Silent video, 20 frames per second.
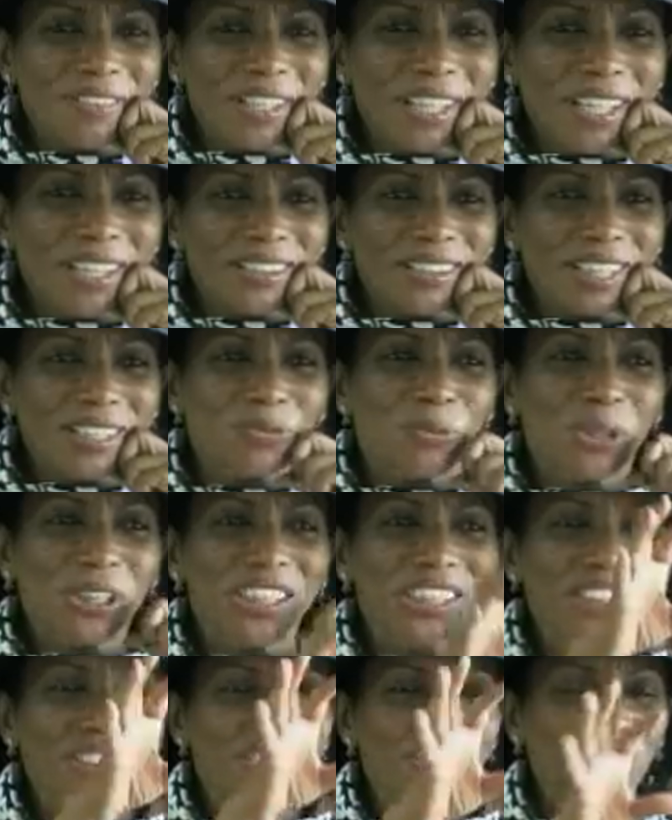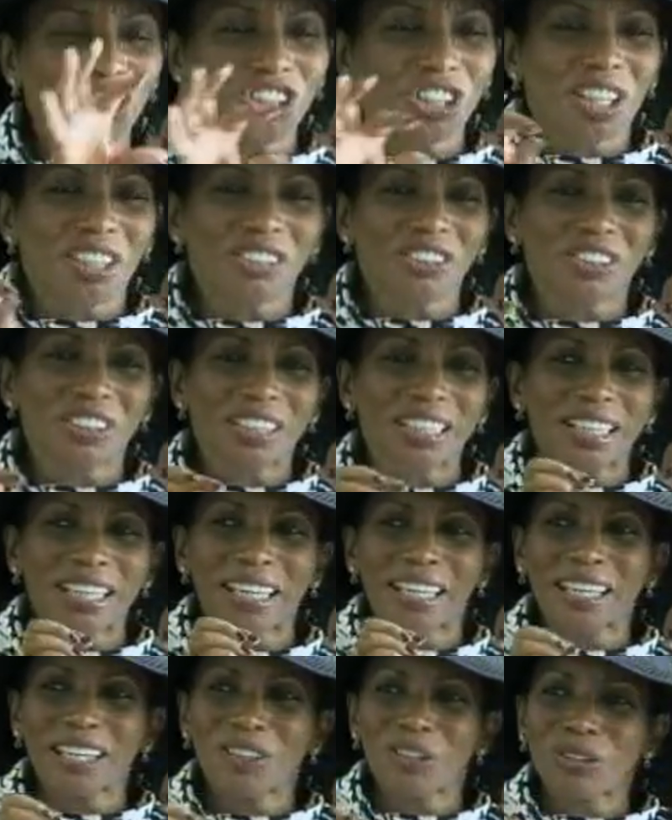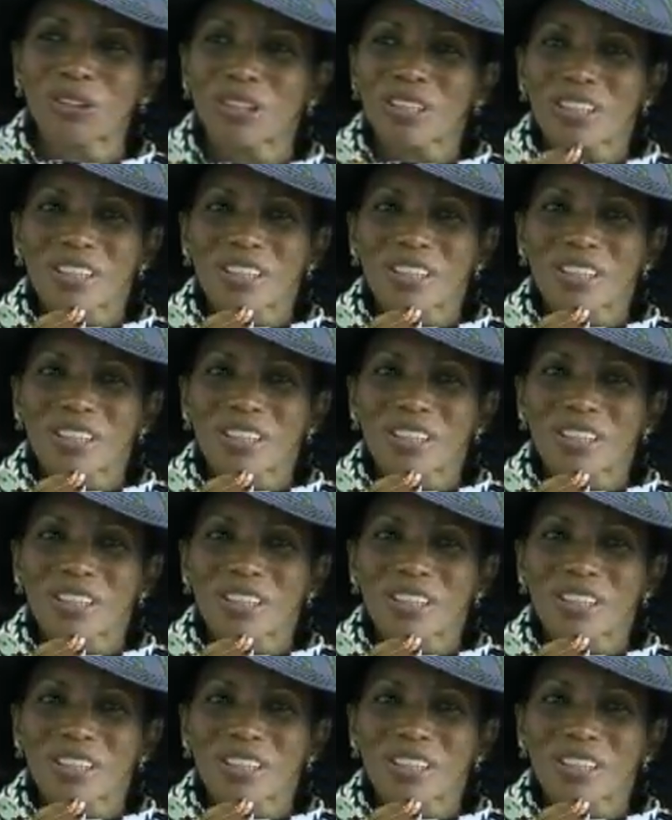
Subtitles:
that. And what is it, the Champs-Élysées or?